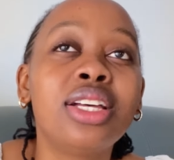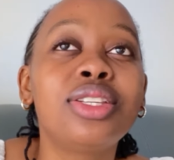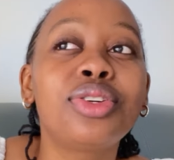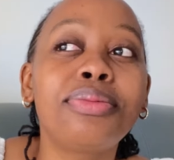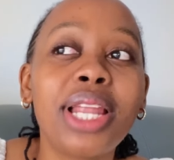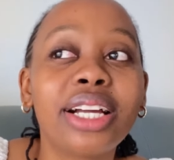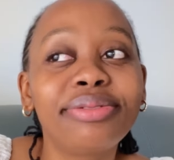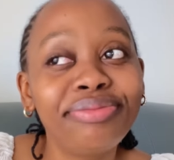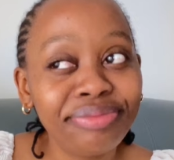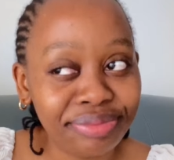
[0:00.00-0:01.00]
So I'm like,
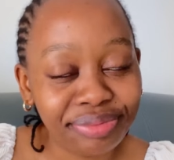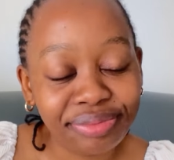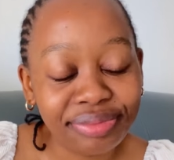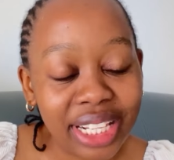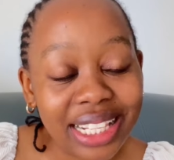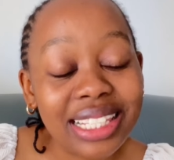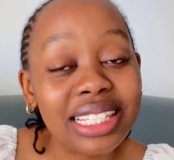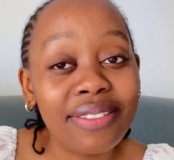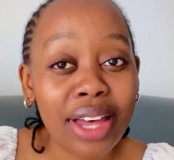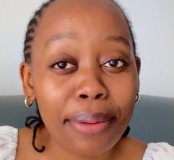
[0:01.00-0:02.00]
this has
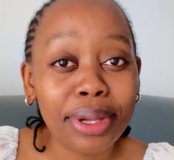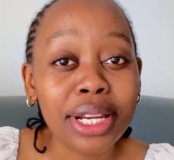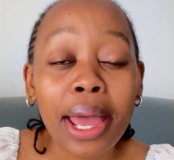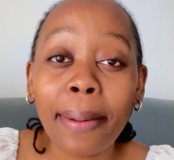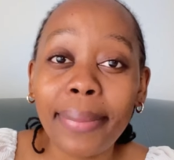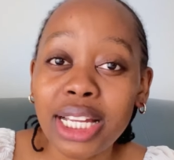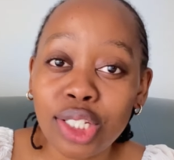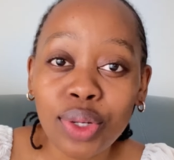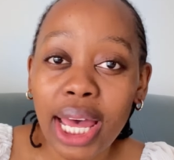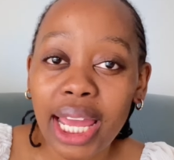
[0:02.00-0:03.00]
never happened. Mind
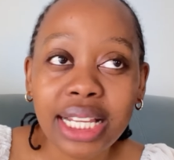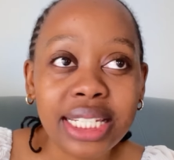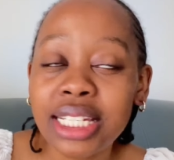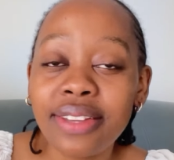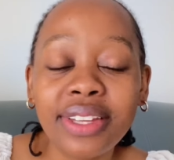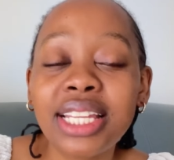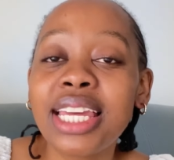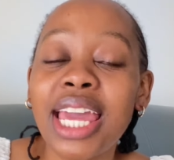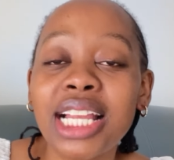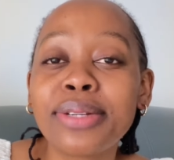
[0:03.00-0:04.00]
you, I didn't even
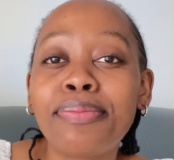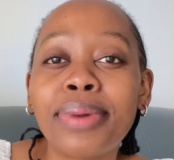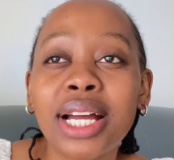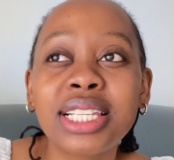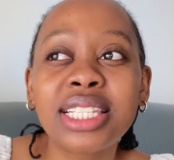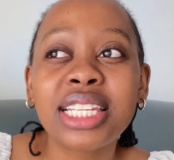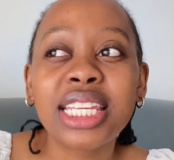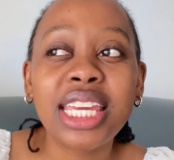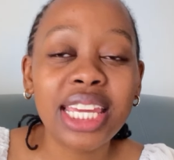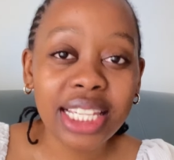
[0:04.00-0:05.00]
get Braxton
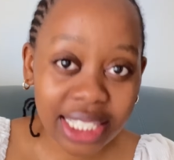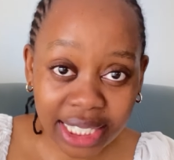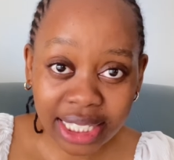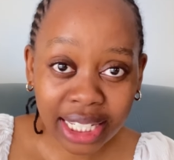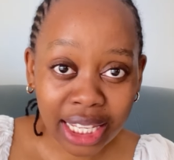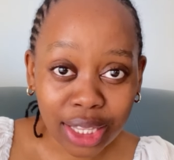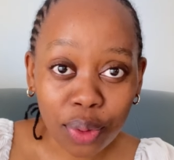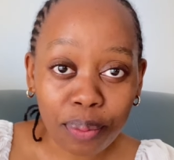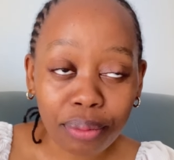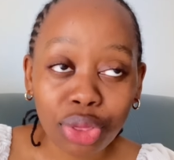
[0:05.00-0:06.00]
kicks
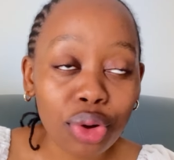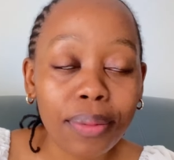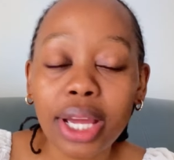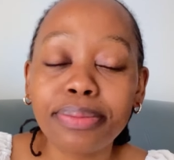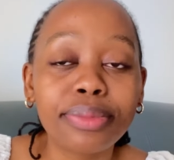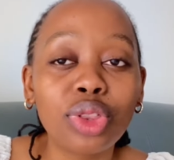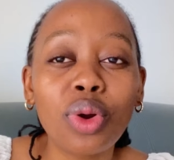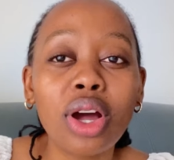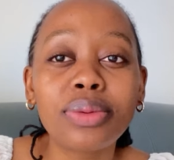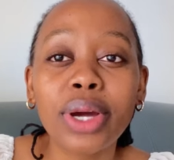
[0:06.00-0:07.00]

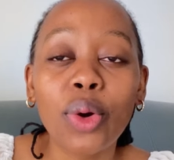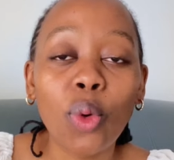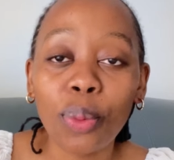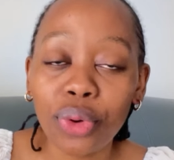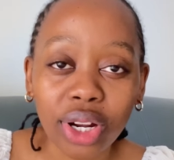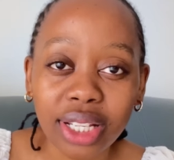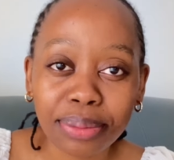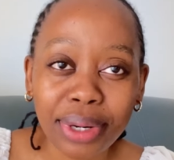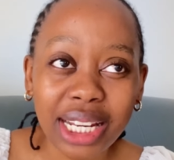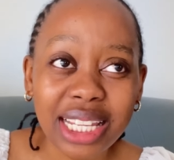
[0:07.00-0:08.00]
throughout my whole
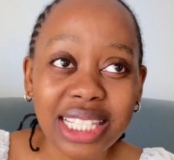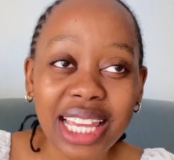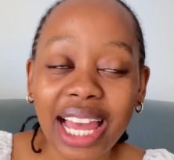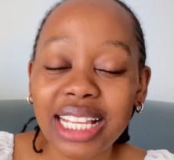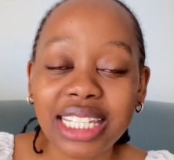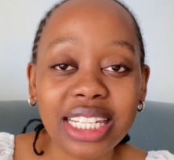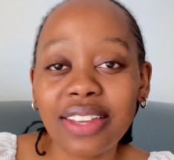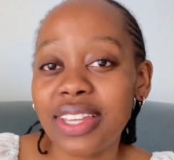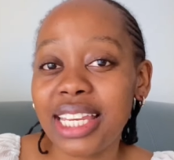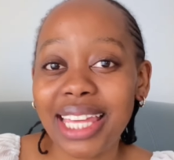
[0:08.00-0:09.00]
pregnancy. I didn't
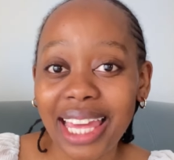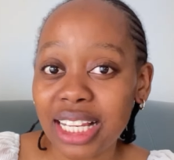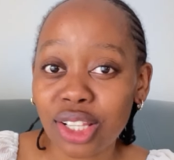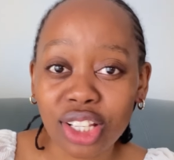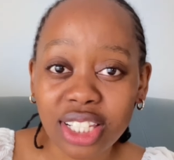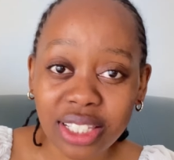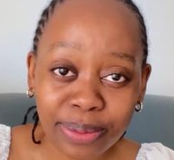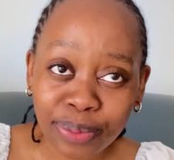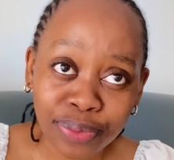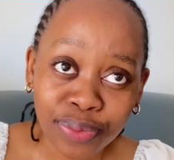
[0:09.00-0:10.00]
even get those
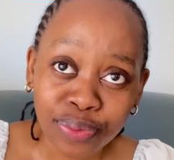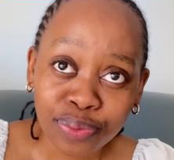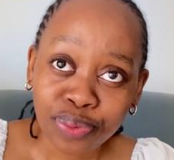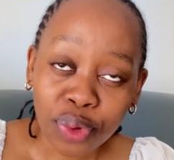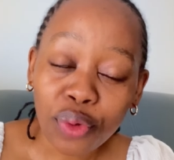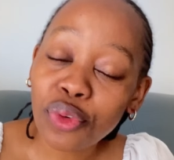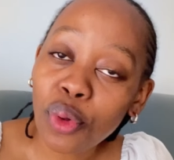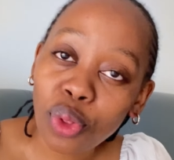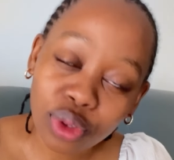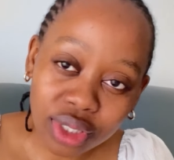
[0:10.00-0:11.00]

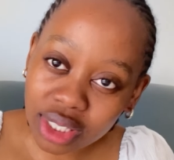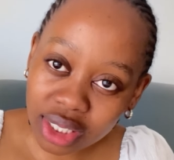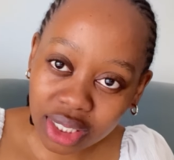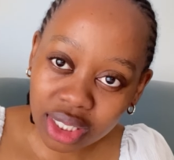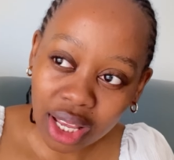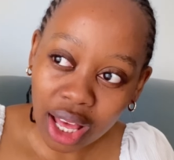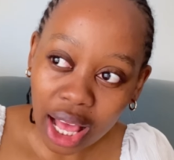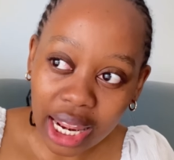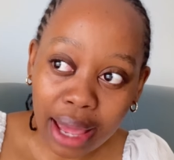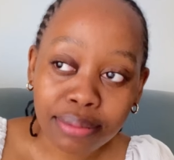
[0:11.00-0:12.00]
false
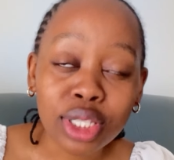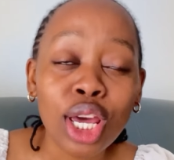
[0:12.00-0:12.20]
alarms.